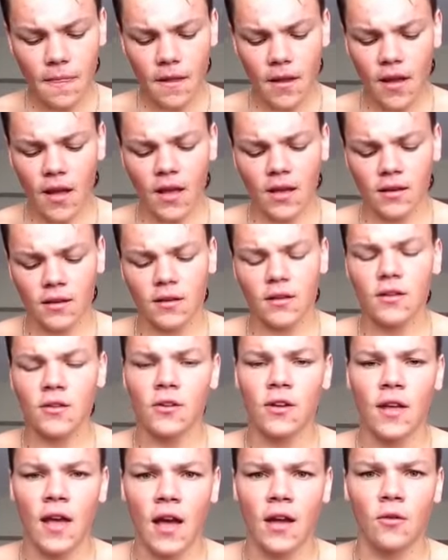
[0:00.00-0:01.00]
and you
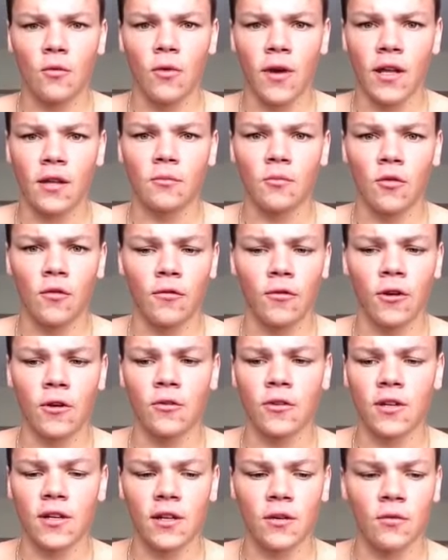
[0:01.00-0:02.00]
add weight more
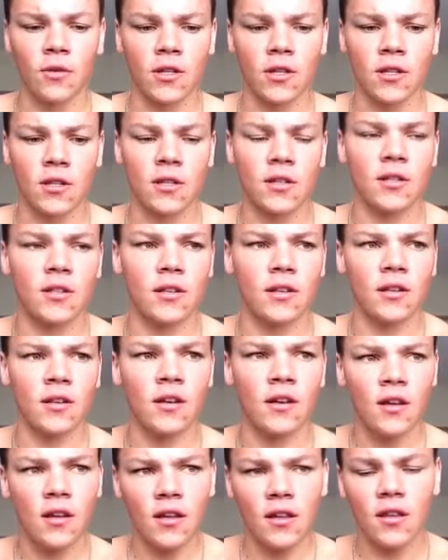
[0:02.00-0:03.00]
frequently, which is
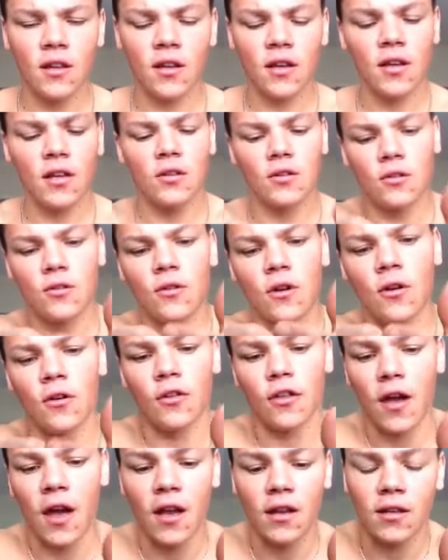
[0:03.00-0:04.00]
the key to
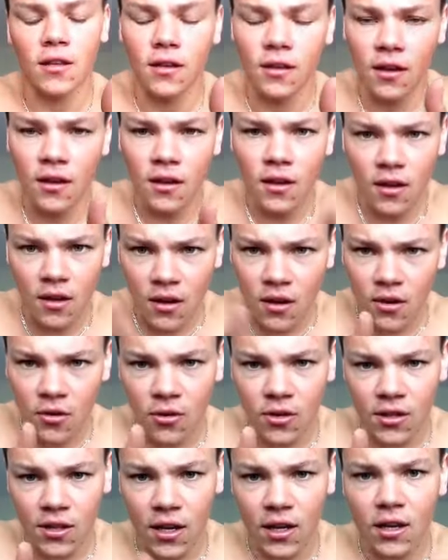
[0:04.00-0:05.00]
growth and
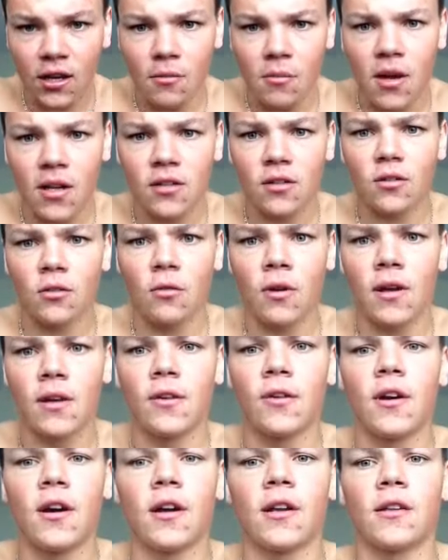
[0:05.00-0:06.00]
retaining muscle while you
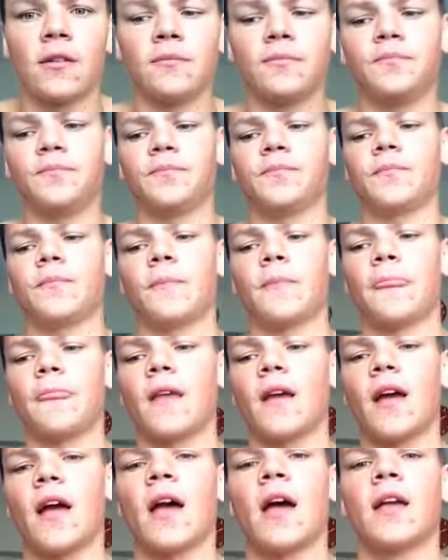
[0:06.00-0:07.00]
cut.
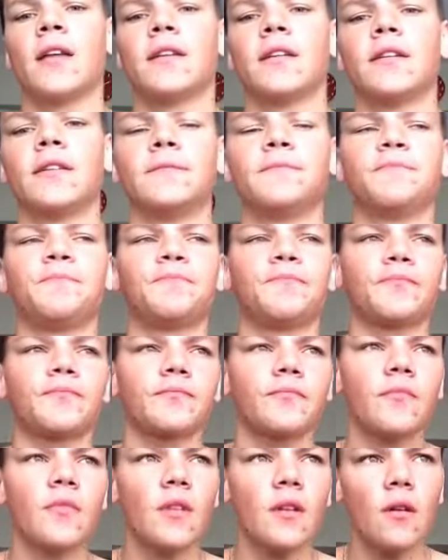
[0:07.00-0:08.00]
And
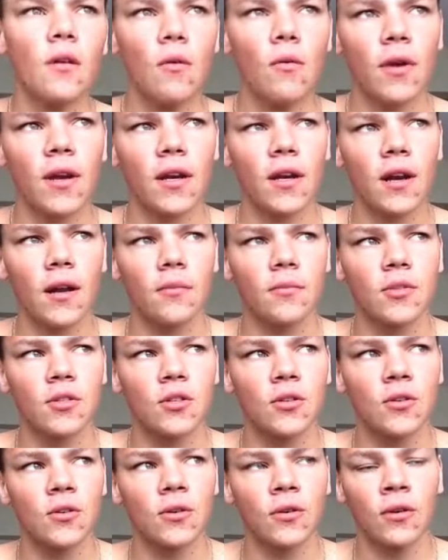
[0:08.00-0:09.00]
when it comes
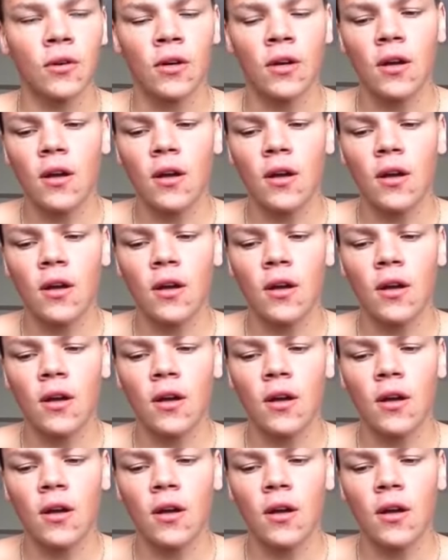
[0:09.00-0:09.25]
to,